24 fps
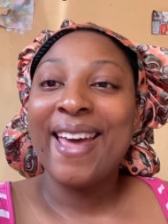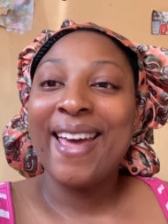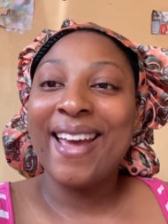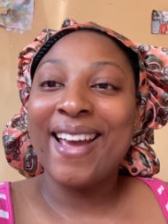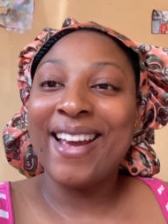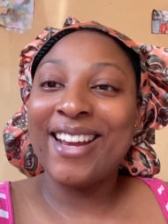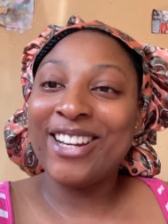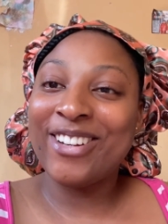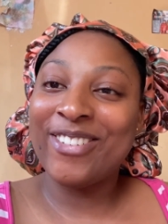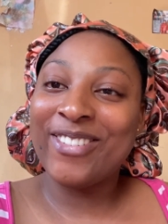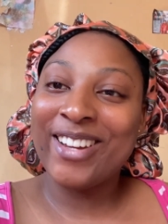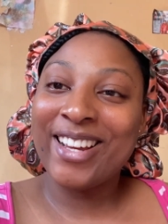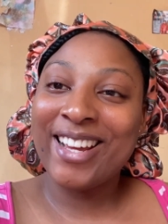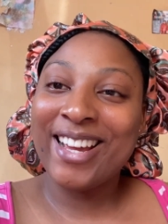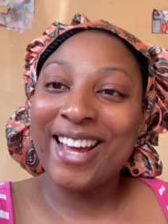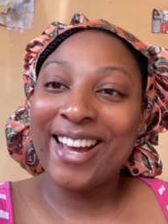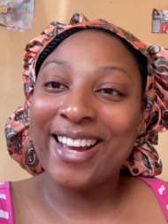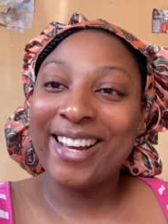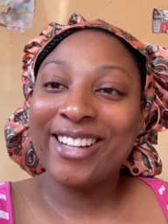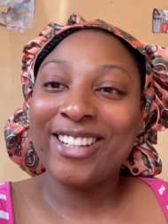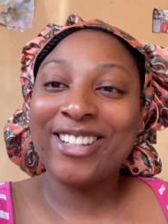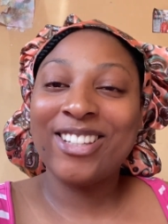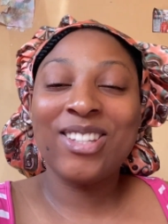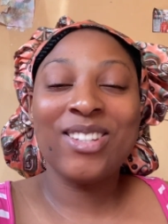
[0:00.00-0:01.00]
anyway
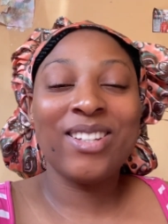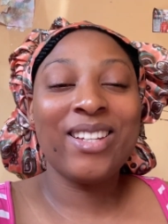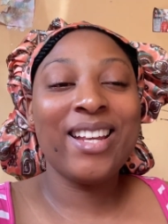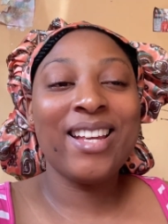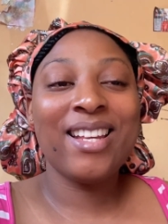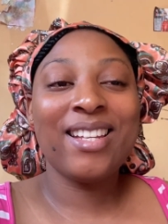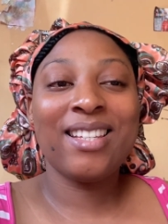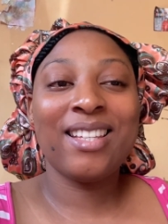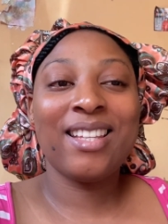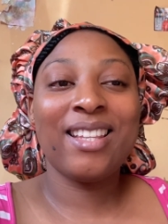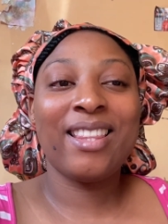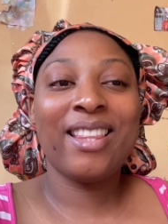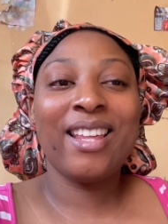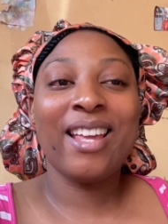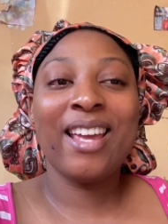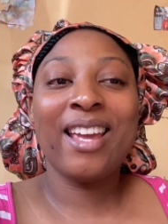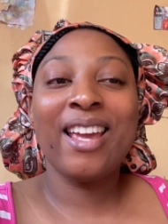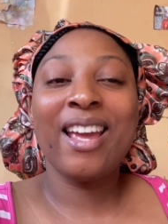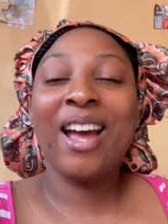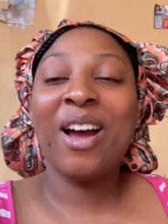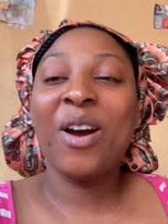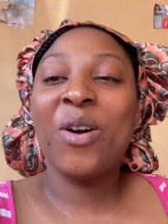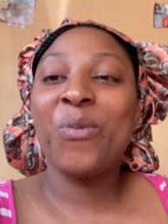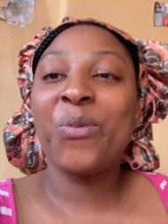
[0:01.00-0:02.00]
guys today is the
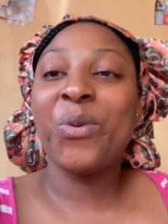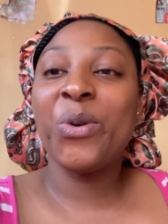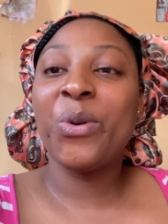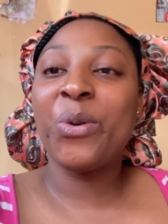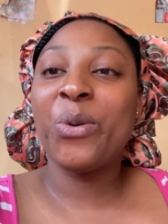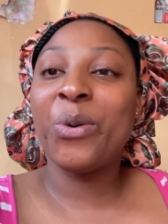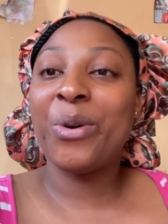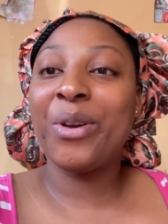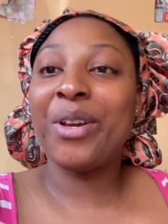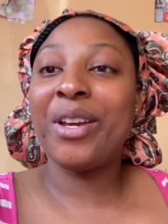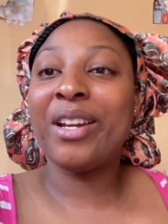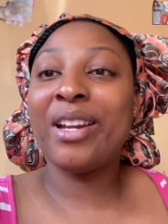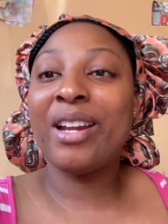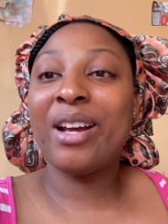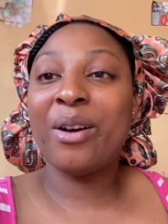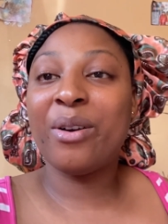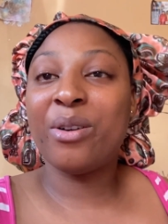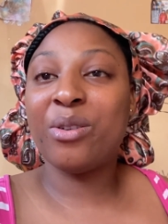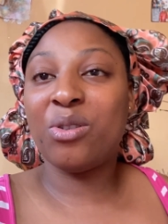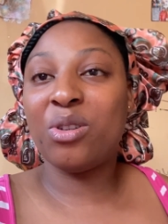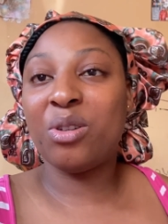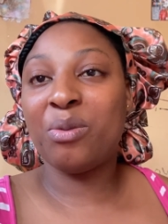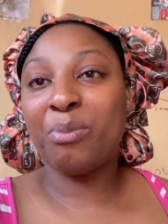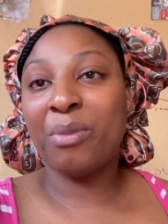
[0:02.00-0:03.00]
day i'll be going
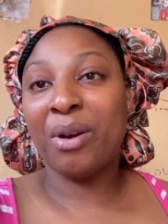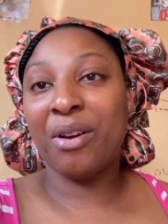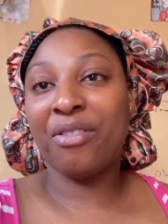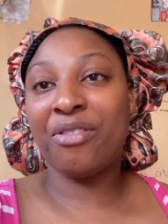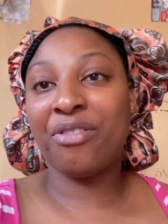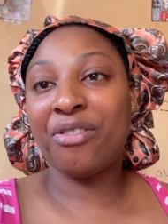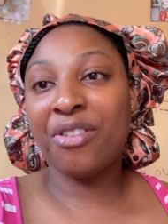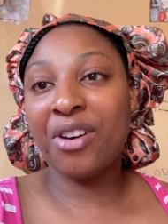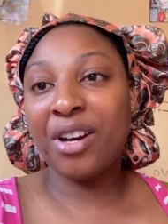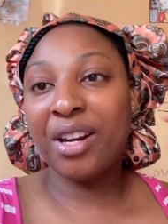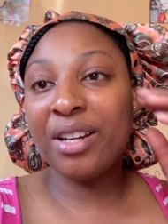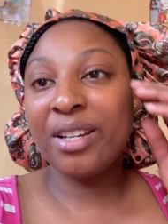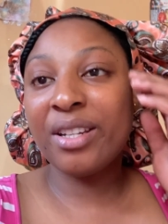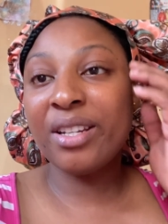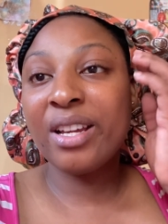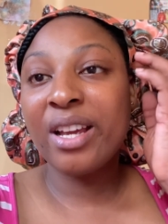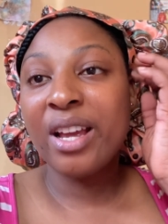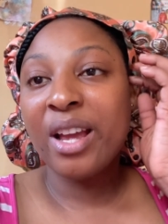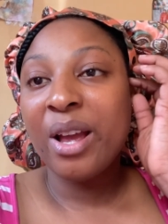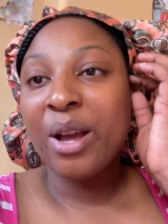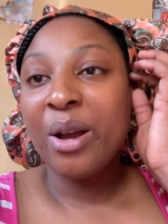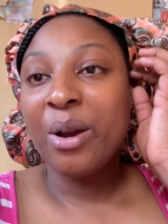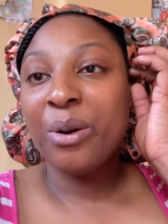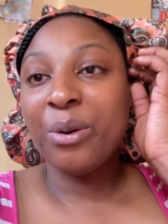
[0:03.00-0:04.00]
out with my friend
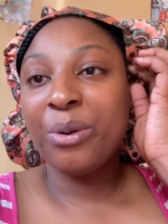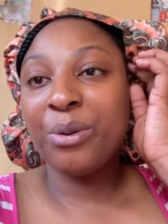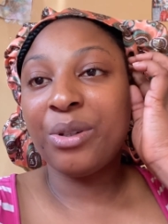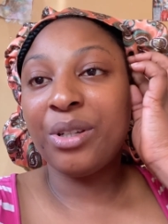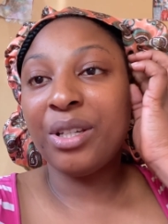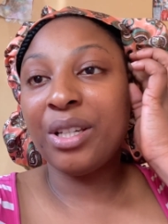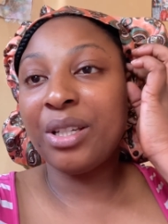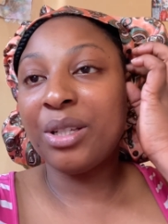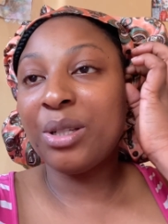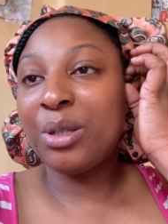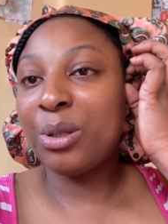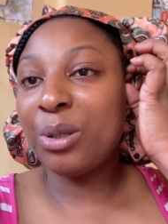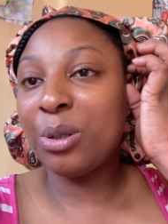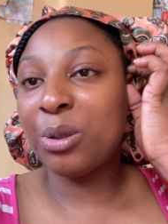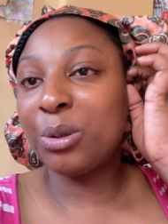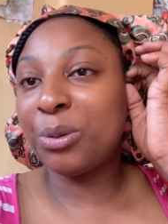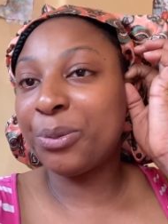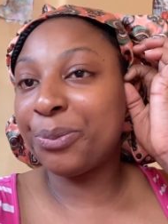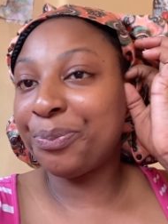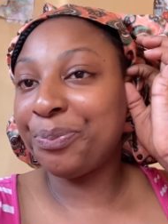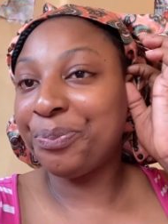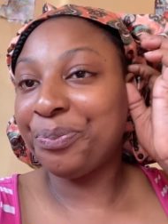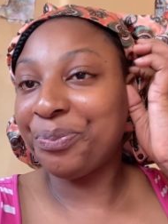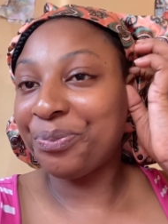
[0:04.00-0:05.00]
okay so